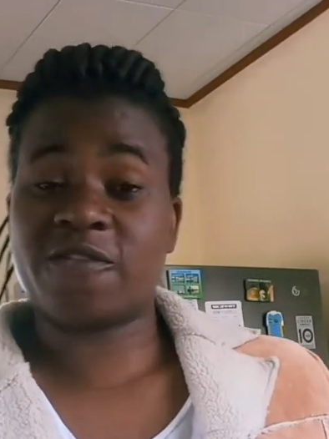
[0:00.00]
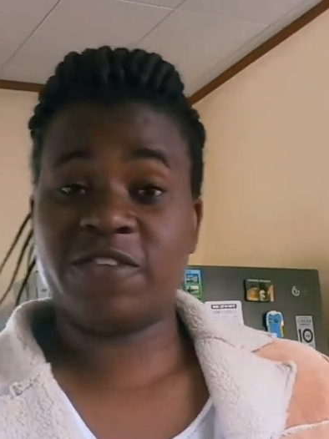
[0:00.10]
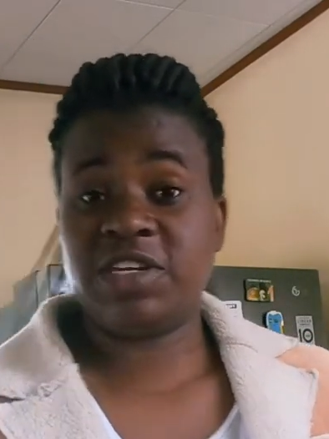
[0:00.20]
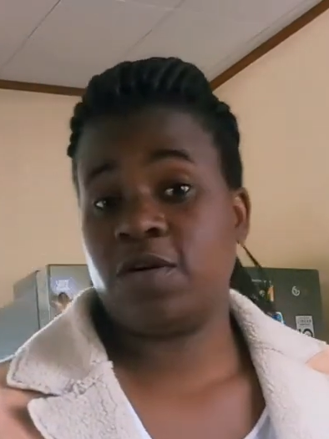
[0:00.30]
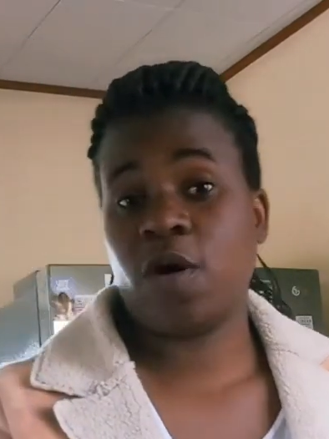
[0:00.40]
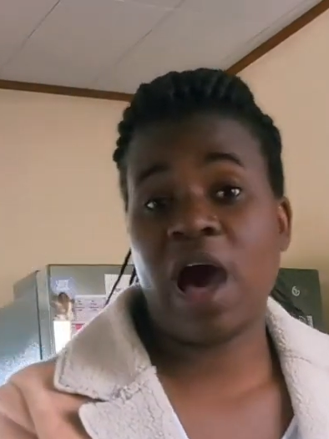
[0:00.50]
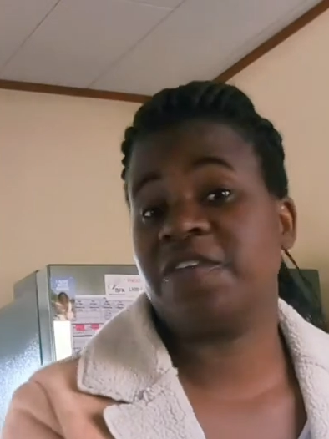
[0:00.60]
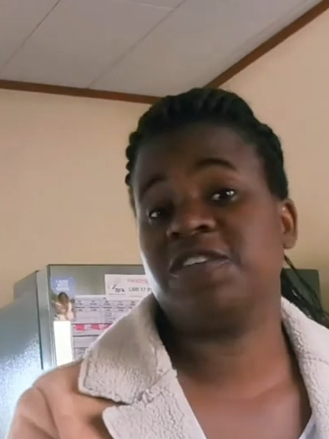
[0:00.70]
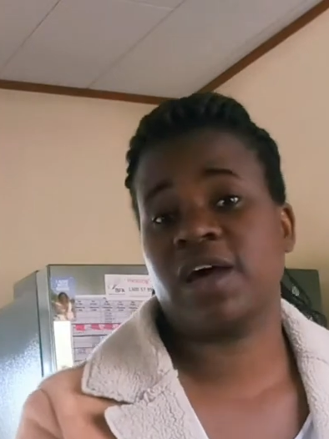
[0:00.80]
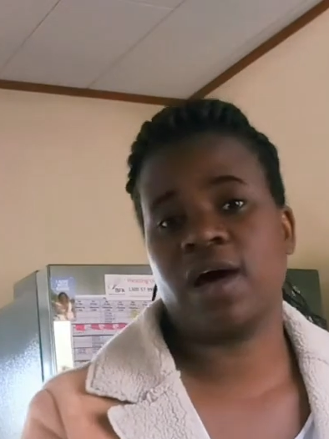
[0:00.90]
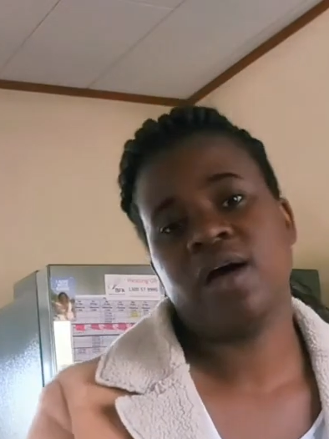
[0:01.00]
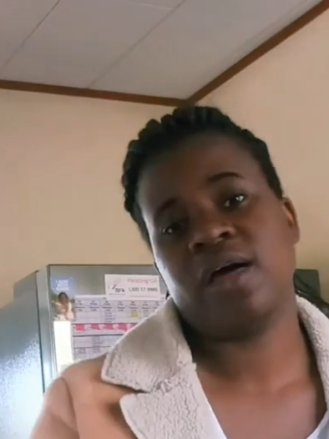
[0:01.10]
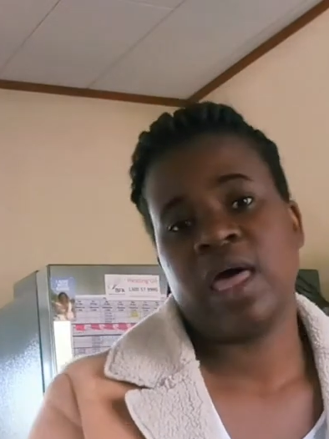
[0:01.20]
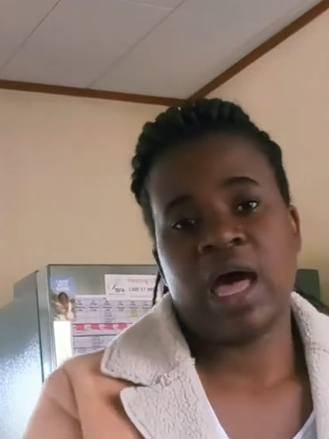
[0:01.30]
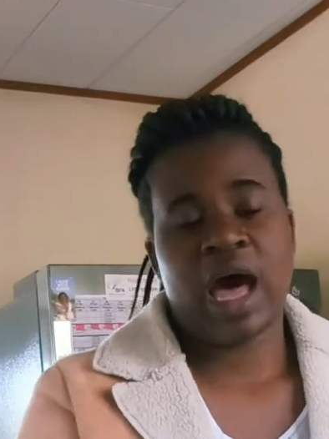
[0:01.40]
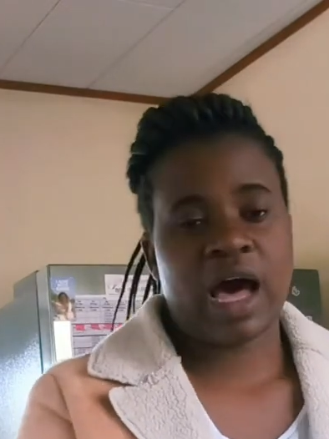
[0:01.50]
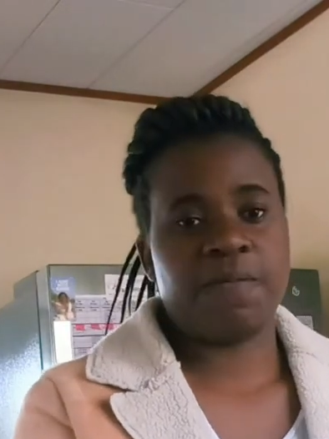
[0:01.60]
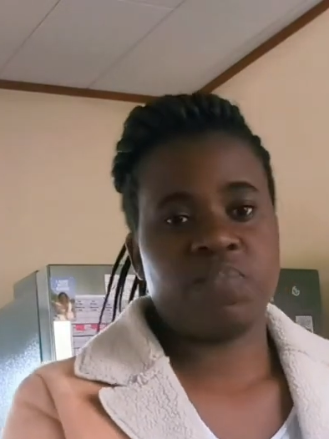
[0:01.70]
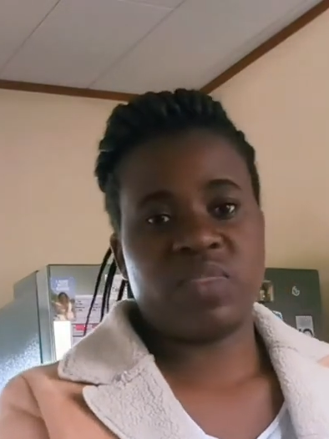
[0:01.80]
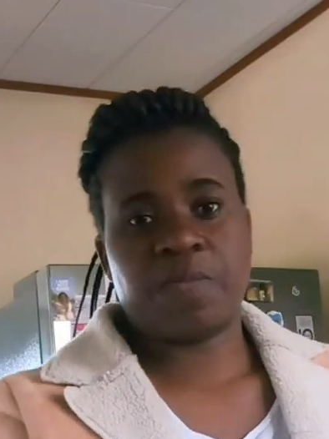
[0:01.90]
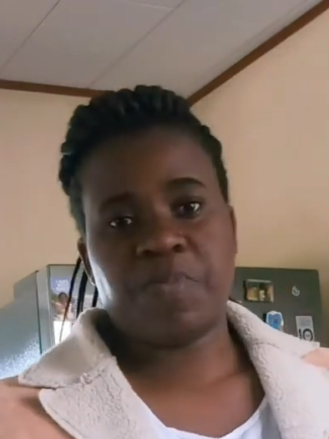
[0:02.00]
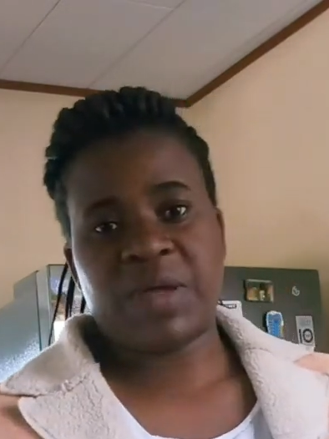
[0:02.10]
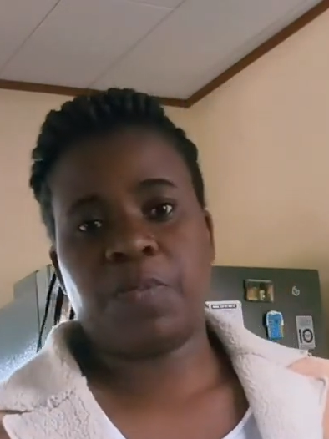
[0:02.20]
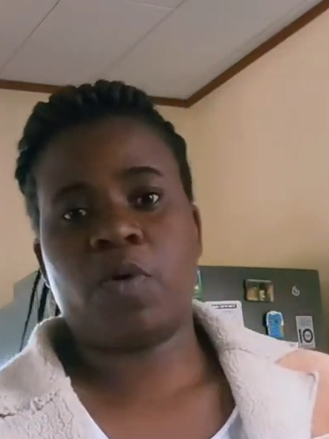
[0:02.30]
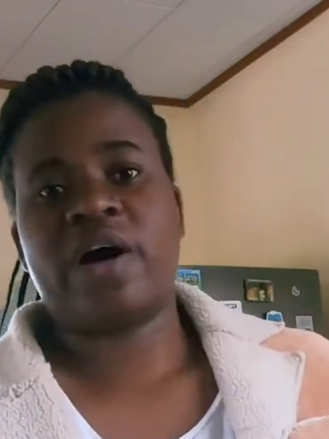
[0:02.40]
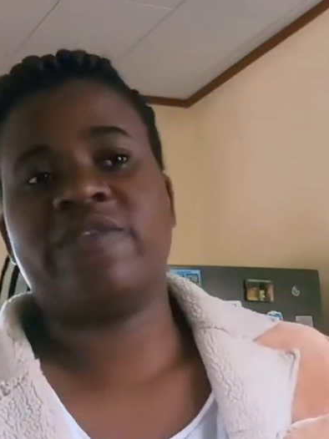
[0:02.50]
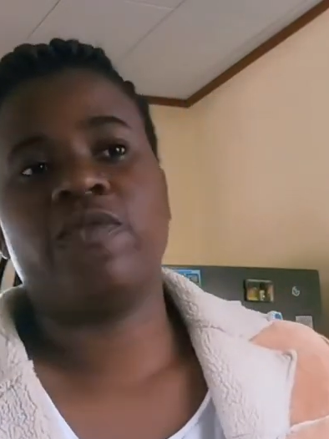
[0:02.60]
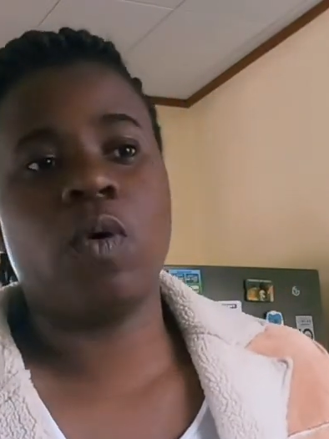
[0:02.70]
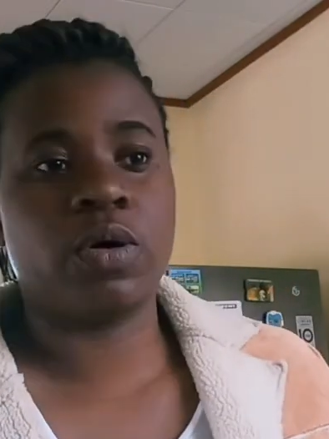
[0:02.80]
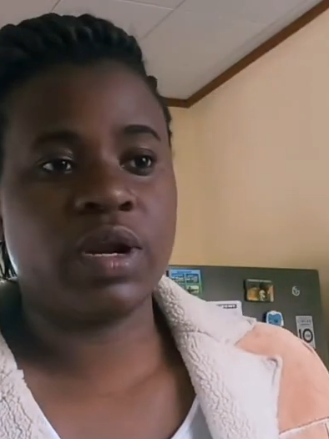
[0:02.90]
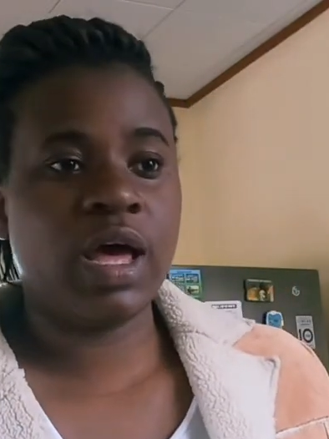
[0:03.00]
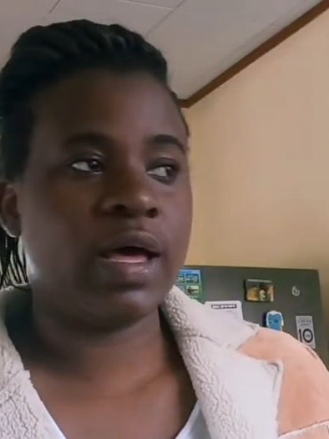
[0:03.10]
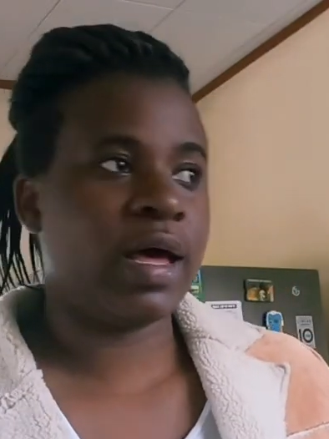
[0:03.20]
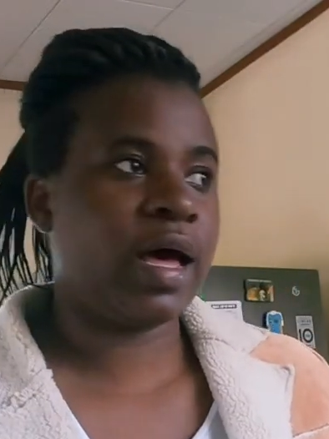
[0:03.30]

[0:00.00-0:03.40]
video after the people have won.